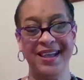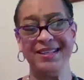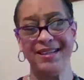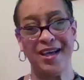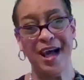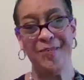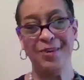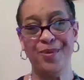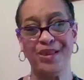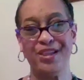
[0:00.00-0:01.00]
It's a
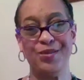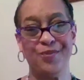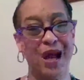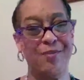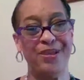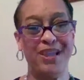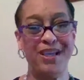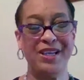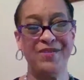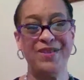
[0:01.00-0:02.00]
compliment that you probably
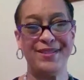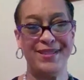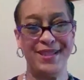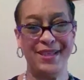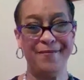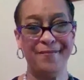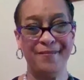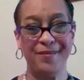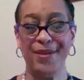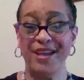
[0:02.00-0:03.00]
can't even see
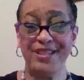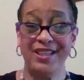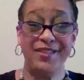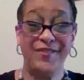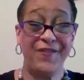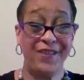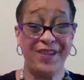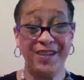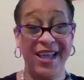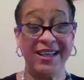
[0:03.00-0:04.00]
because it doesn't
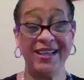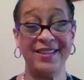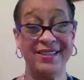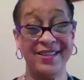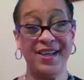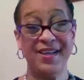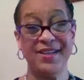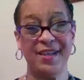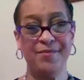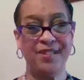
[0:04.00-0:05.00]
feel like it.
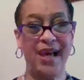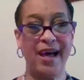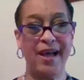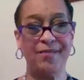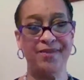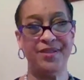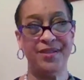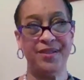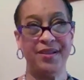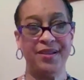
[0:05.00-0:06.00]
Sometimes
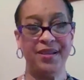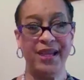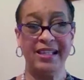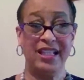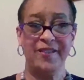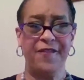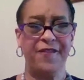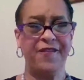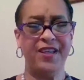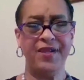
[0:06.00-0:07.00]
it doesn't
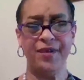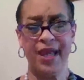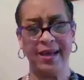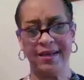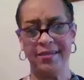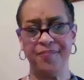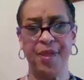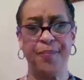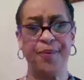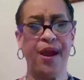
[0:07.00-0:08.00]
feel like it.
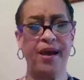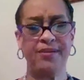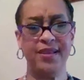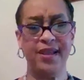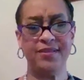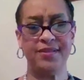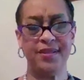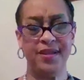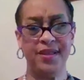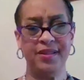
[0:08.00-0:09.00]
The process
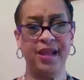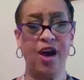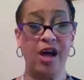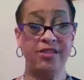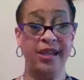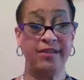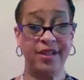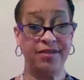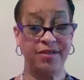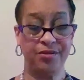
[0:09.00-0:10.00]
that God takes
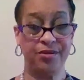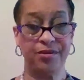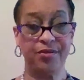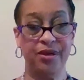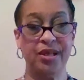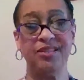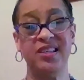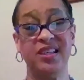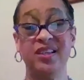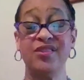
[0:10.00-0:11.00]
us through to
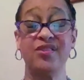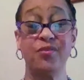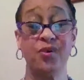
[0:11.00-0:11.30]
get us to